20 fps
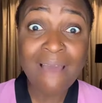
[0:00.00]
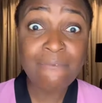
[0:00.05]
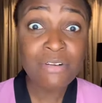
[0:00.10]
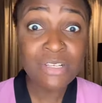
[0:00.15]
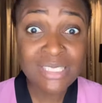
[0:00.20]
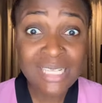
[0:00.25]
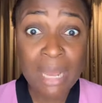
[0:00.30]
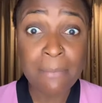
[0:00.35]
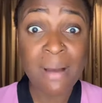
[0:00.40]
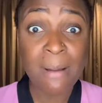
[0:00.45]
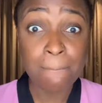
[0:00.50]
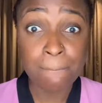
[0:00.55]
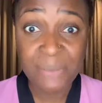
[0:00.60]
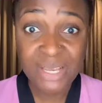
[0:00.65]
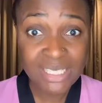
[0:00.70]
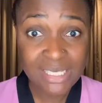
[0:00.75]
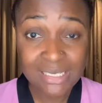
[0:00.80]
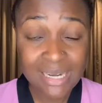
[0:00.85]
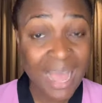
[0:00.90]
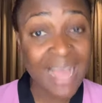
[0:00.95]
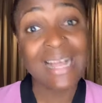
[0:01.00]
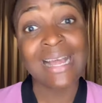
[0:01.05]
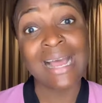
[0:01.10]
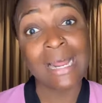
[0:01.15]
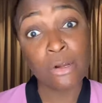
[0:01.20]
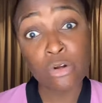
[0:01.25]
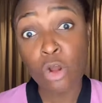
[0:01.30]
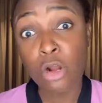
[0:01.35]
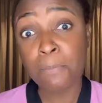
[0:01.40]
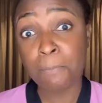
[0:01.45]
Every time I'm bathing, I
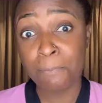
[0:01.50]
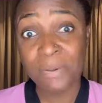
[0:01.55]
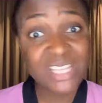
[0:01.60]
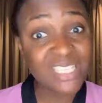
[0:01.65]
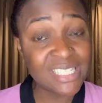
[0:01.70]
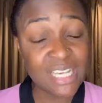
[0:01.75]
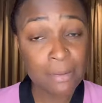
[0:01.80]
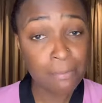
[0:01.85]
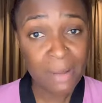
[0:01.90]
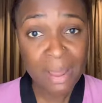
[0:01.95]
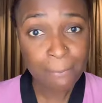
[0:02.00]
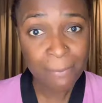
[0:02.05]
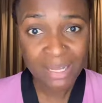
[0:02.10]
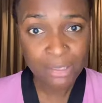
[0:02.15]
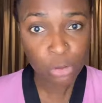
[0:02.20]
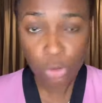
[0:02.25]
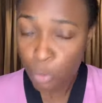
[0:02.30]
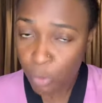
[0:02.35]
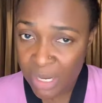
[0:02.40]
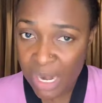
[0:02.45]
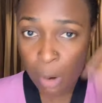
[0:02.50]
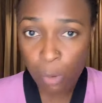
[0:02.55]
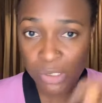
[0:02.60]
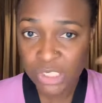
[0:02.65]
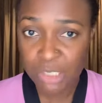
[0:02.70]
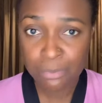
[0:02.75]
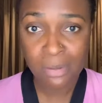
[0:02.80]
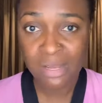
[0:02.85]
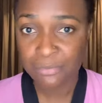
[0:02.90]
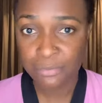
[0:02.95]
cannot bathe in my bathroom without
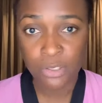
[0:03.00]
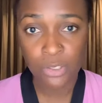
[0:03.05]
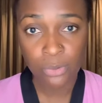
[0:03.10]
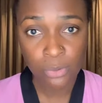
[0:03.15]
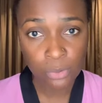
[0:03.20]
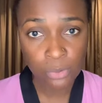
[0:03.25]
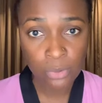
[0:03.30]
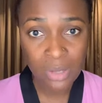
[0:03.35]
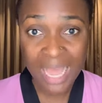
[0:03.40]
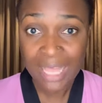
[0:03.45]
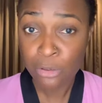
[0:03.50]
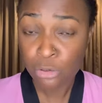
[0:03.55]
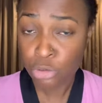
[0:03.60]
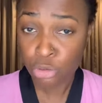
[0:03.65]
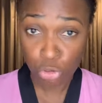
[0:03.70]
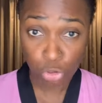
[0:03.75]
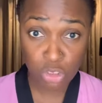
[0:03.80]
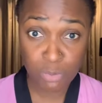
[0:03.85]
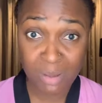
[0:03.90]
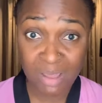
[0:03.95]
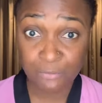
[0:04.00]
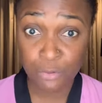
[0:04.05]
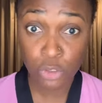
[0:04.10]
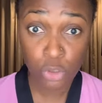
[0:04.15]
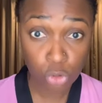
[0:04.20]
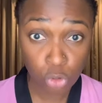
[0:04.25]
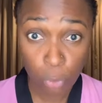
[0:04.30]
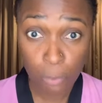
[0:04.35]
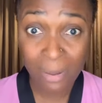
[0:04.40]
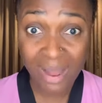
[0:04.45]
watching my video. I used to use my
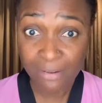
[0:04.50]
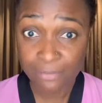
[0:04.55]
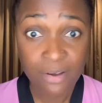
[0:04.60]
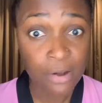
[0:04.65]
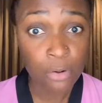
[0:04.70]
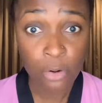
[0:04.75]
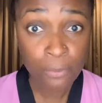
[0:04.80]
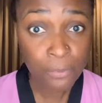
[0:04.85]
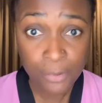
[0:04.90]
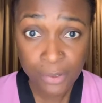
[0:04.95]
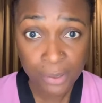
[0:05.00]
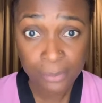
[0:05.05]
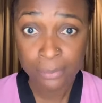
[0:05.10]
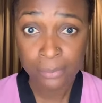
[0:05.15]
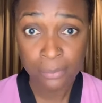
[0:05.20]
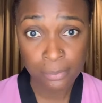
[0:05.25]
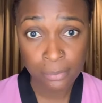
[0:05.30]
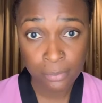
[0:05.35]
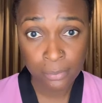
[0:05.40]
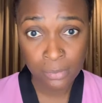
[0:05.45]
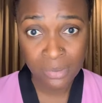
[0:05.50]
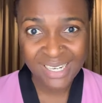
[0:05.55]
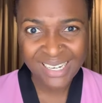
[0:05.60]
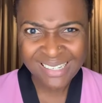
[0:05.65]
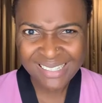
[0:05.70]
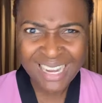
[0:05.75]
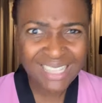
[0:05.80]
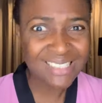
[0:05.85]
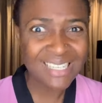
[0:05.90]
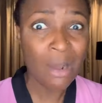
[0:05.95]
video to bath and rub cream.
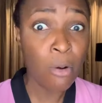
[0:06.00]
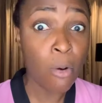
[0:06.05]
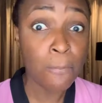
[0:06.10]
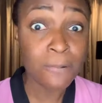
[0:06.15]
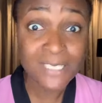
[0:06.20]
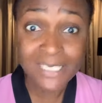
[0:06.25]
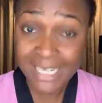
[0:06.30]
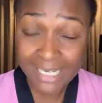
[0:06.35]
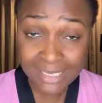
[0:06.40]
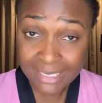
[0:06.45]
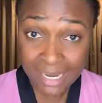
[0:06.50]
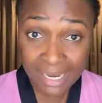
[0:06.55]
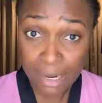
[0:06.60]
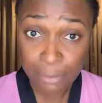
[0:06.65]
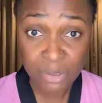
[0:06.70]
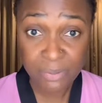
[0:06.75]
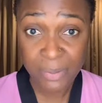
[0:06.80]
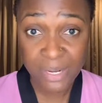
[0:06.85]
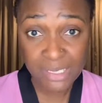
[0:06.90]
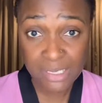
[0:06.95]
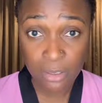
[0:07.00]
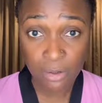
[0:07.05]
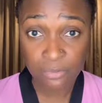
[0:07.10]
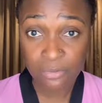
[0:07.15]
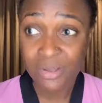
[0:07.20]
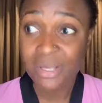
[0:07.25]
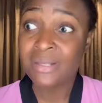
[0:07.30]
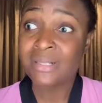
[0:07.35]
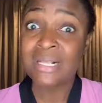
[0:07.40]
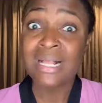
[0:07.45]
That's how obsessed I am with
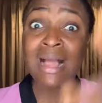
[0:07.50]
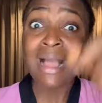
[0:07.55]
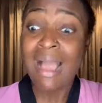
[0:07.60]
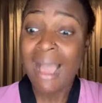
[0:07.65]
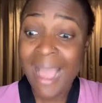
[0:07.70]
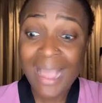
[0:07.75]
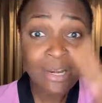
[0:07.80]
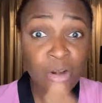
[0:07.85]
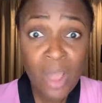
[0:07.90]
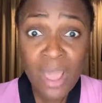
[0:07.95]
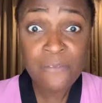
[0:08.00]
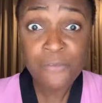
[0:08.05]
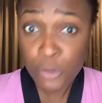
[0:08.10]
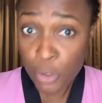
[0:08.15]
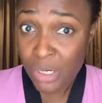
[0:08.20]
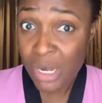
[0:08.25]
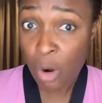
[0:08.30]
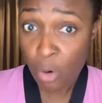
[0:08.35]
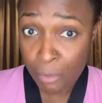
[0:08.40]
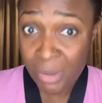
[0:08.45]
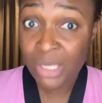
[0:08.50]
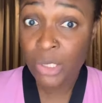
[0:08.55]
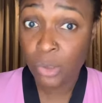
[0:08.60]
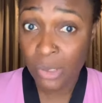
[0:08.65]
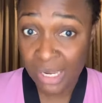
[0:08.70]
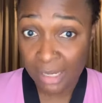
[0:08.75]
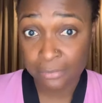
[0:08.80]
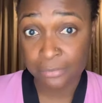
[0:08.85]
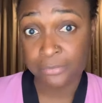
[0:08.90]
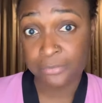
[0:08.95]
myself. I know a video that will make
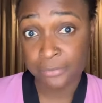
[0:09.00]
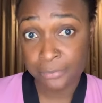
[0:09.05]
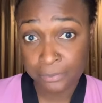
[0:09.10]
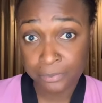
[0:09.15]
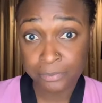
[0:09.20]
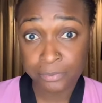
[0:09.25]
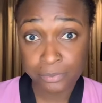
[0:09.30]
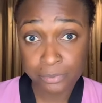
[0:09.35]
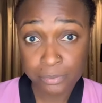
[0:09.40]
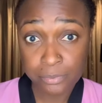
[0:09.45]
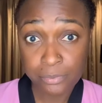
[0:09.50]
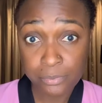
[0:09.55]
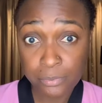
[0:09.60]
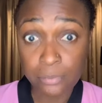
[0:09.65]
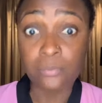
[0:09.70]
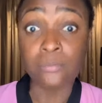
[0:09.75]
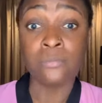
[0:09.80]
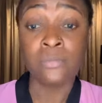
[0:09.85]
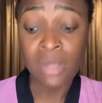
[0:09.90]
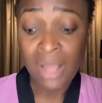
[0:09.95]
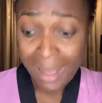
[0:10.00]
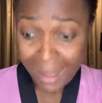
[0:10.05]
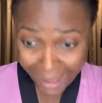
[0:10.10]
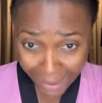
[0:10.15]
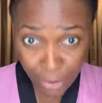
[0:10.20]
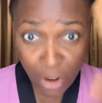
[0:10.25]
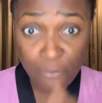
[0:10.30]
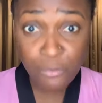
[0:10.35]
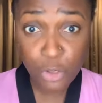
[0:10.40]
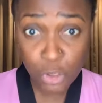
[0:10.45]
you laugh.
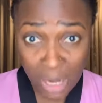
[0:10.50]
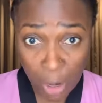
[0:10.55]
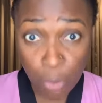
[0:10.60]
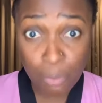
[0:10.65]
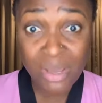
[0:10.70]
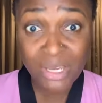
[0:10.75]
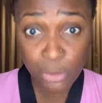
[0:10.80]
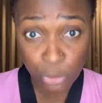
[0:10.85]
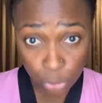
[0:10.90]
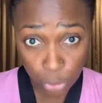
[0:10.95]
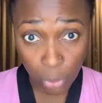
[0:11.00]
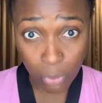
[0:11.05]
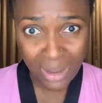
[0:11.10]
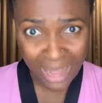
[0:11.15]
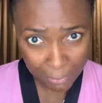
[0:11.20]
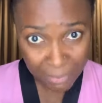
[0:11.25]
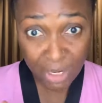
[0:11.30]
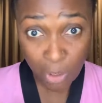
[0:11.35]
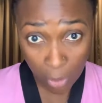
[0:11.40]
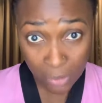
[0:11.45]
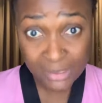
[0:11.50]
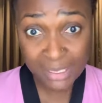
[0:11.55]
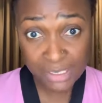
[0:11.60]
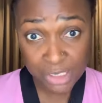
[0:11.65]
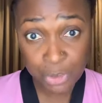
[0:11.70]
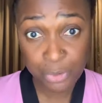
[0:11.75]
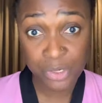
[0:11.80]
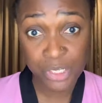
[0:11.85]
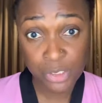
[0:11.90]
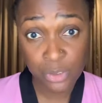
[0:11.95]
I know a video that will make you talk. I'm a
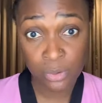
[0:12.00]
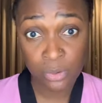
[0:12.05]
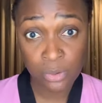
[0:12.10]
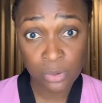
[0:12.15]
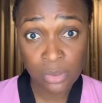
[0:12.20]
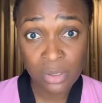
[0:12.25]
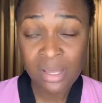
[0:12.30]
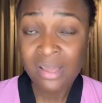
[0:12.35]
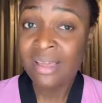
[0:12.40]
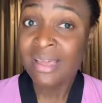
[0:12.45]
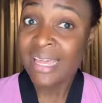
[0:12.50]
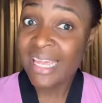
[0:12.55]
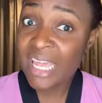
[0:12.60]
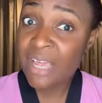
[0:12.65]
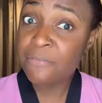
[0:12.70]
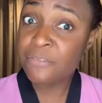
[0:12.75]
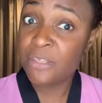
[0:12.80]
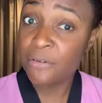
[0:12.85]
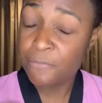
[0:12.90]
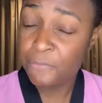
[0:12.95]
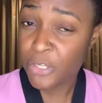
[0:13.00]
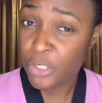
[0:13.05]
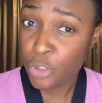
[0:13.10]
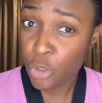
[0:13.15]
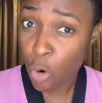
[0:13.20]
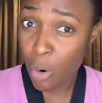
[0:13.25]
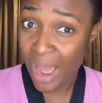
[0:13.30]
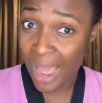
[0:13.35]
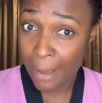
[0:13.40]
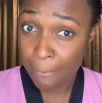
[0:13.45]
content creator. If the
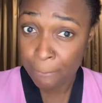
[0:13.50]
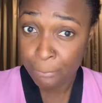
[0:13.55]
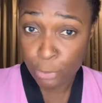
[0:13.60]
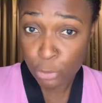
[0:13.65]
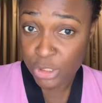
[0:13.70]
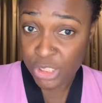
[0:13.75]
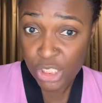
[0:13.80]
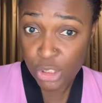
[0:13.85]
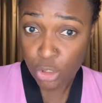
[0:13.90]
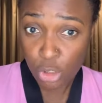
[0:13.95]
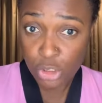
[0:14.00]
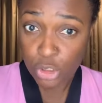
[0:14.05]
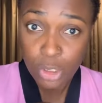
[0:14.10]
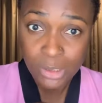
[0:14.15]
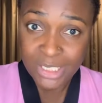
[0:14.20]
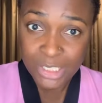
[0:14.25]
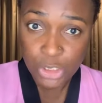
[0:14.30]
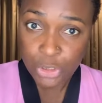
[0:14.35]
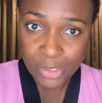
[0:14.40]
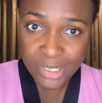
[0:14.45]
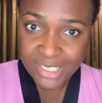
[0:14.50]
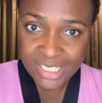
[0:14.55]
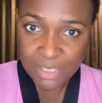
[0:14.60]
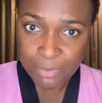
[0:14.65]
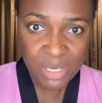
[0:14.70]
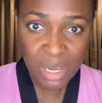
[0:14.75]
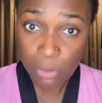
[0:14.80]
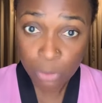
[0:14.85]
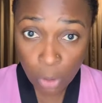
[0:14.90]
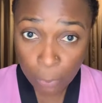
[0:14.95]
video I'm posting does not
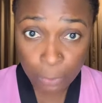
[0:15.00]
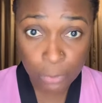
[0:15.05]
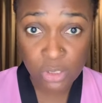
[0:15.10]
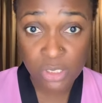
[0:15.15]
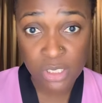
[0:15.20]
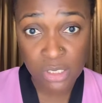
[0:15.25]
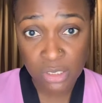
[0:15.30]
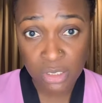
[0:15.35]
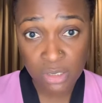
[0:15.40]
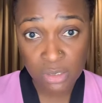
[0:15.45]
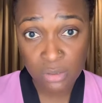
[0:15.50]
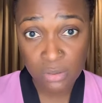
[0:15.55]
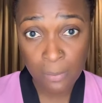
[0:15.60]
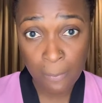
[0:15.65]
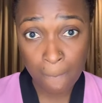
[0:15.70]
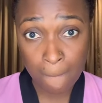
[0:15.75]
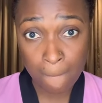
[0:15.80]
interest me, I will not post it.